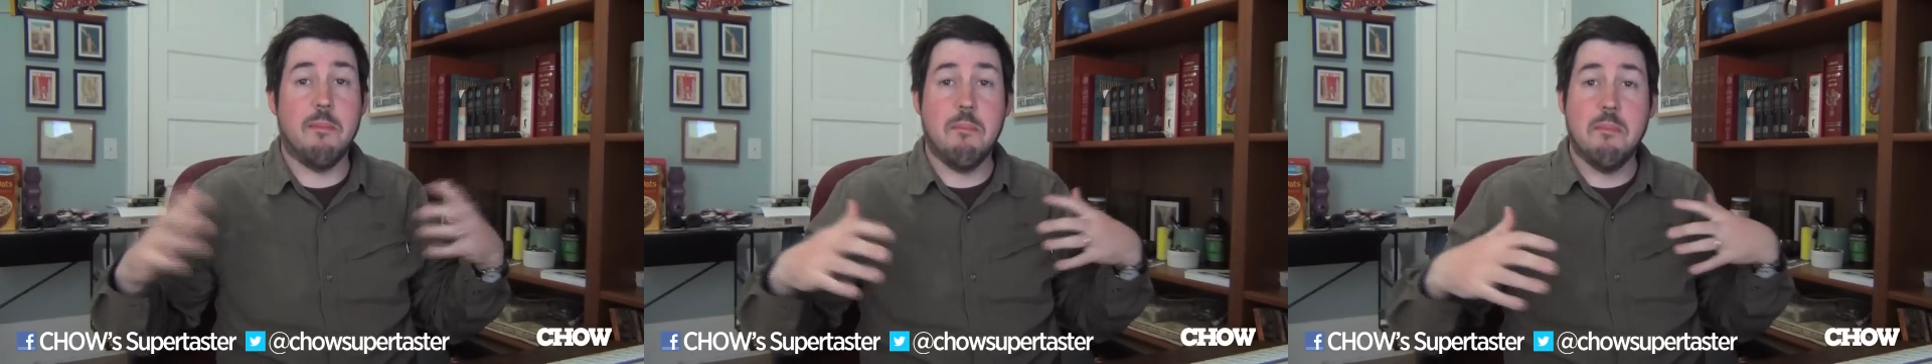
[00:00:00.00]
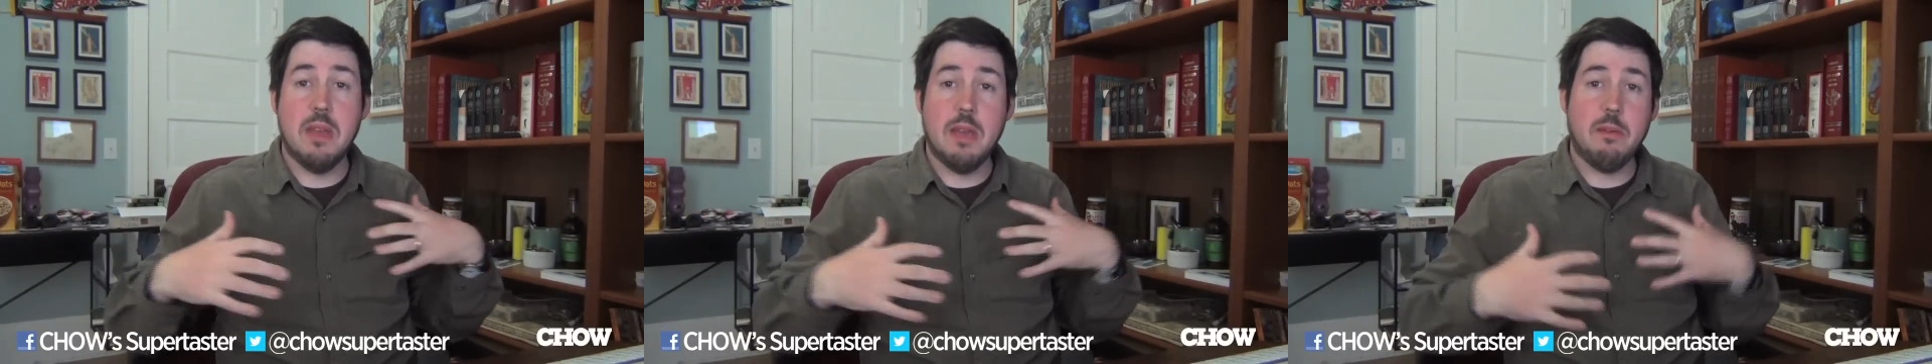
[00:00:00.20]

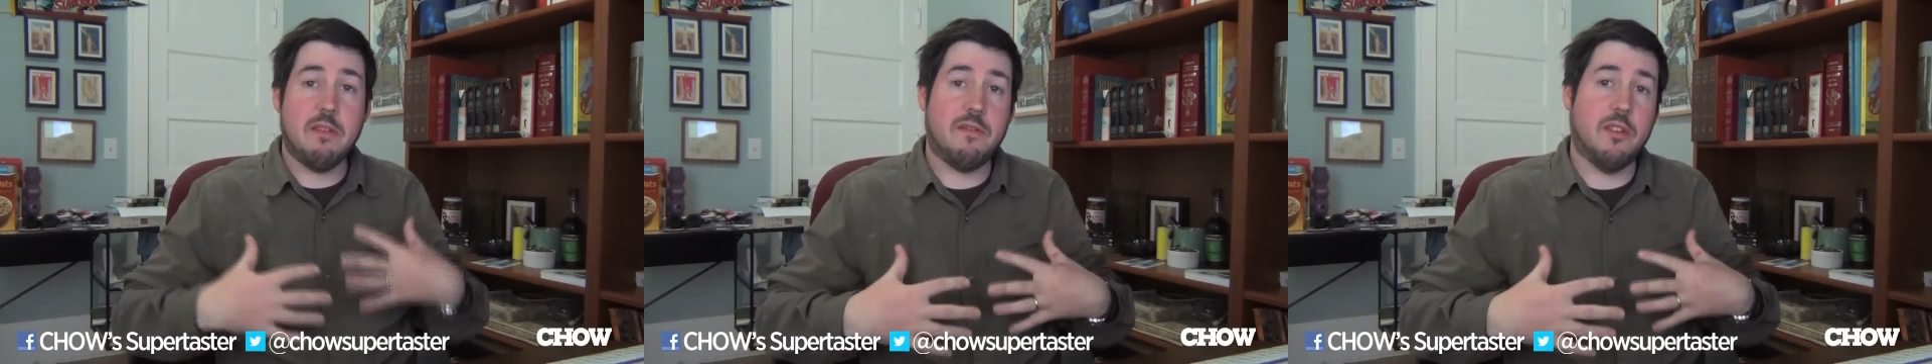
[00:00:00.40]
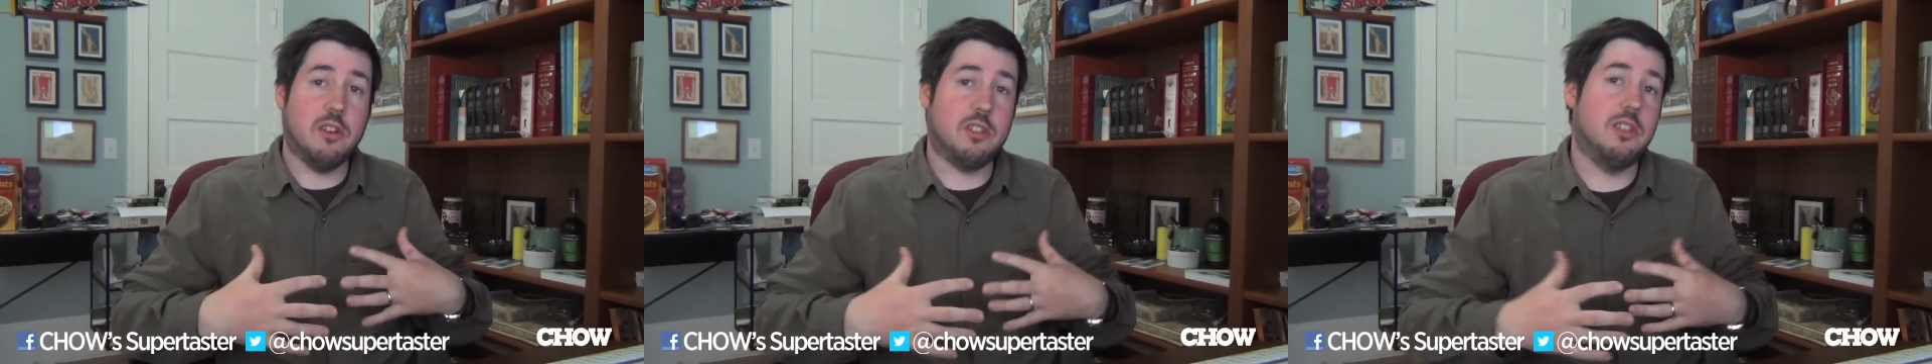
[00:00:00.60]
maybe
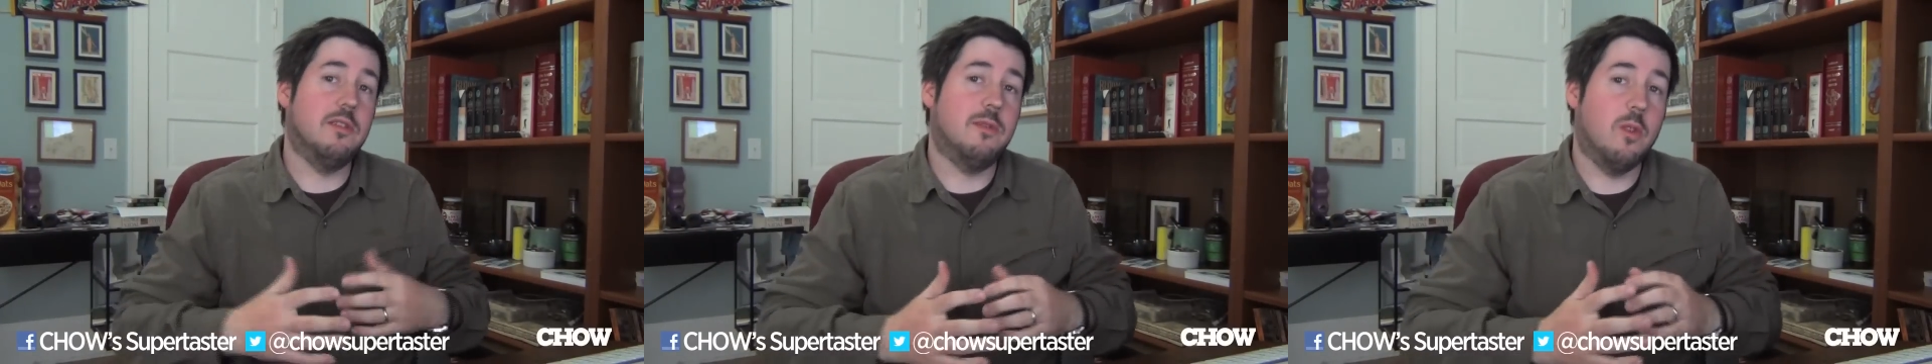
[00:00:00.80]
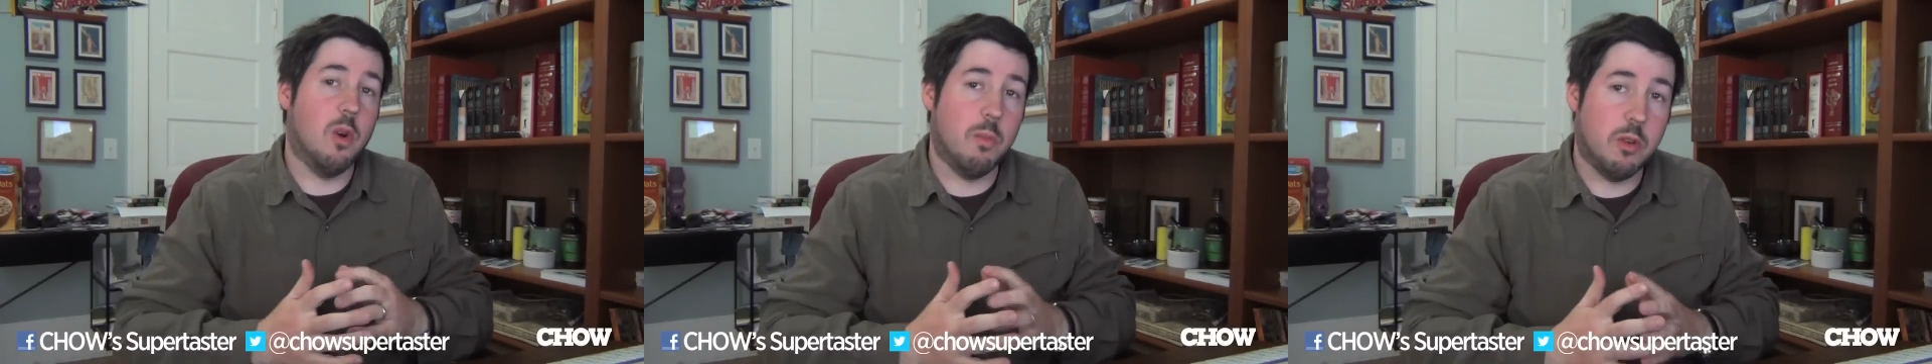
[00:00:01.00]
first and
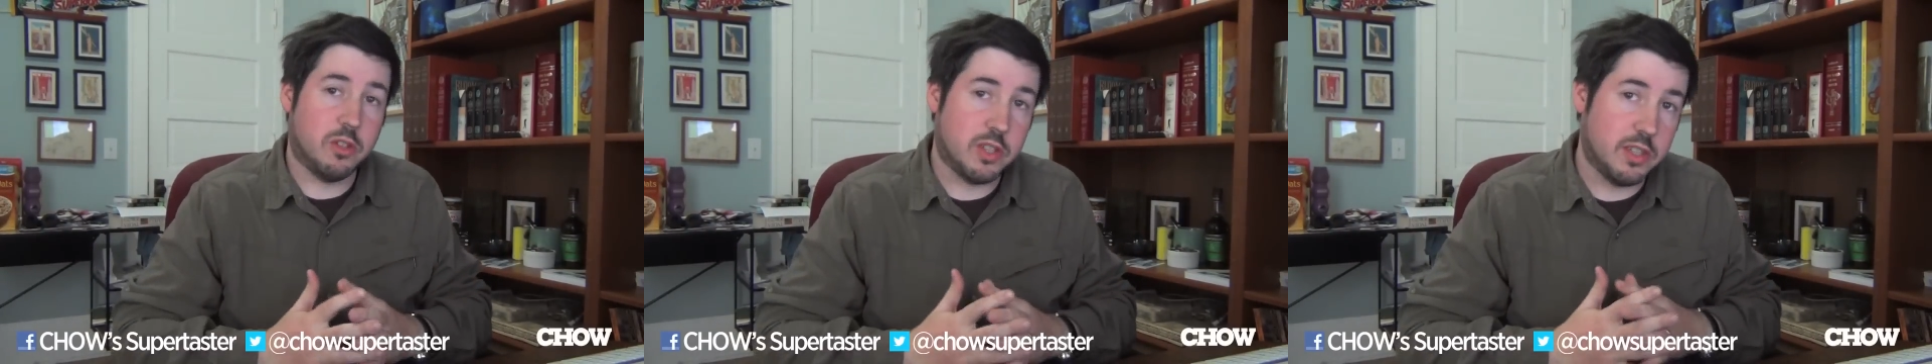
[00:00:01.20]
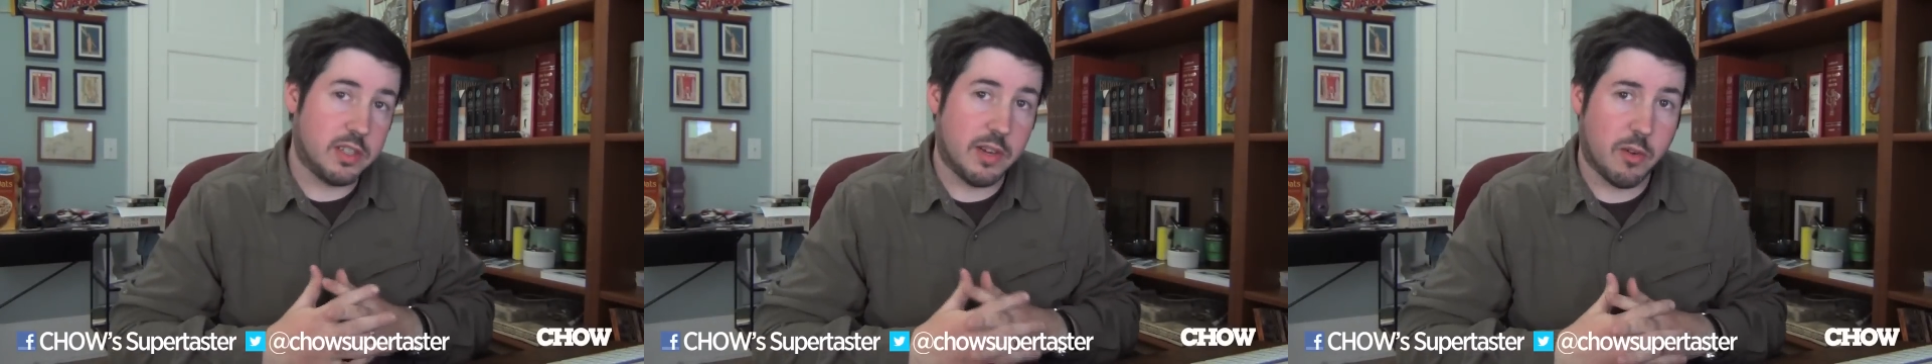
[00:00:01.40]

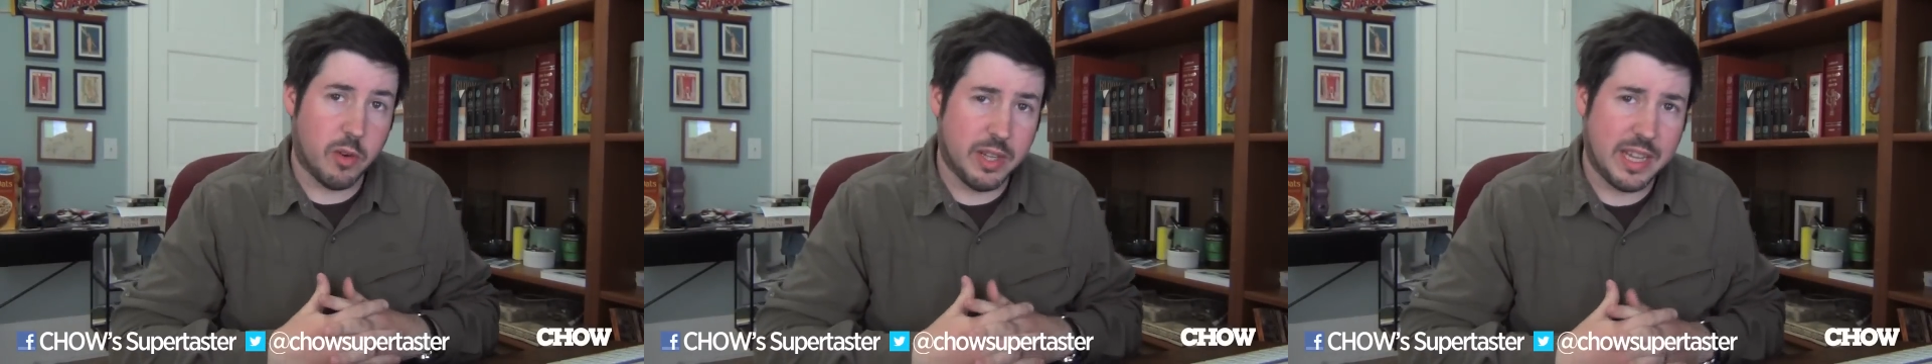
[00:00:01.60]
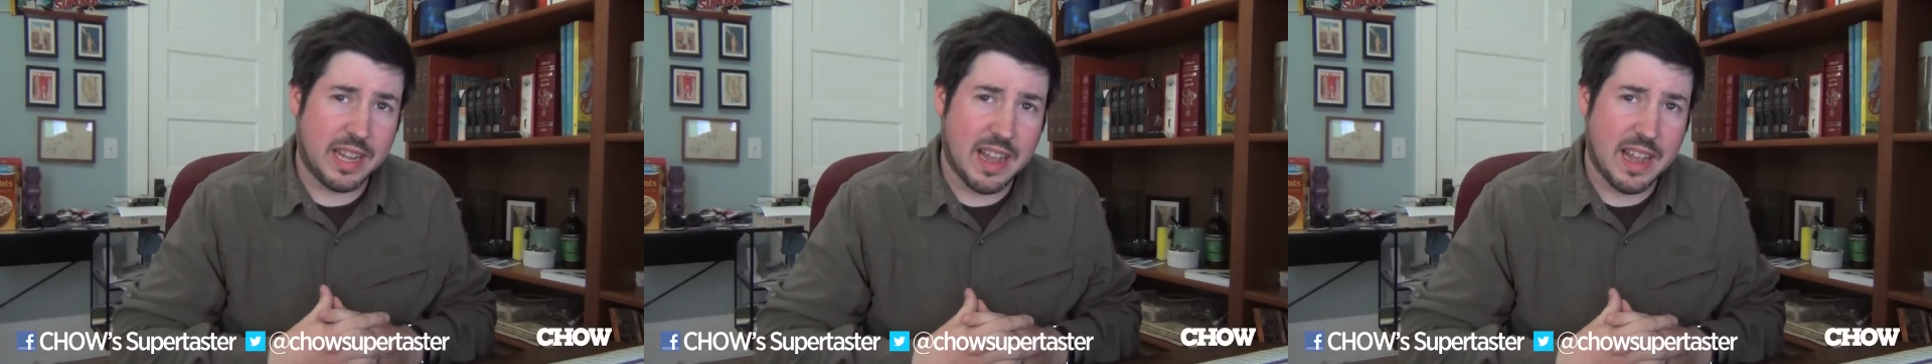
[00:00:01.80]
foremost because I have a really